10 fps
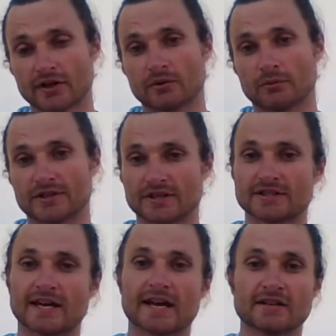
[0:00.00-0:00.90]
which in
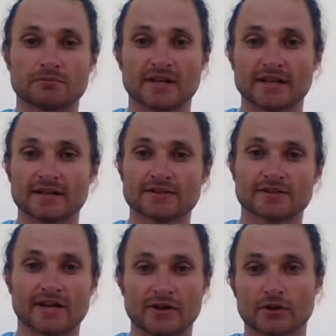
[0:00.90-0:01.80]
turn means
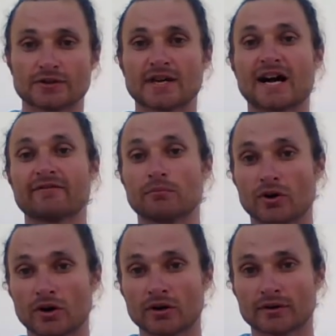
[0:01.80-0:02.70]
that you can dive
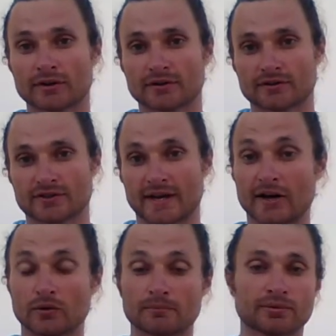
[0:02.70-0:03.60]
more to
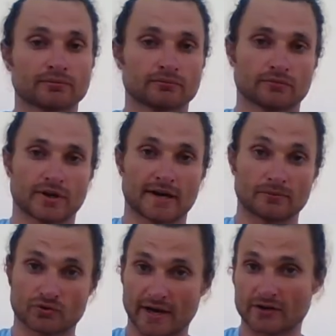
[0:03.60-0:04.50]
help um,
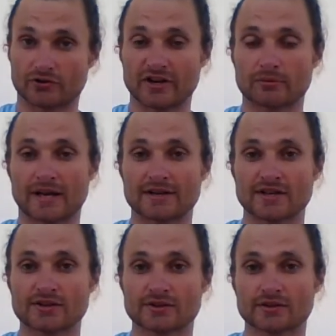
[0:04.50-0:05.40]
train your
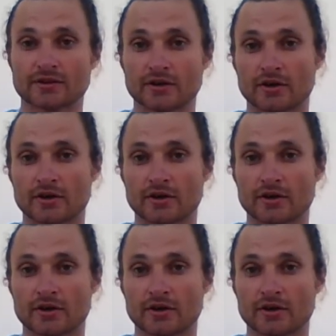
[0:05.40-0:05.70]
equalization,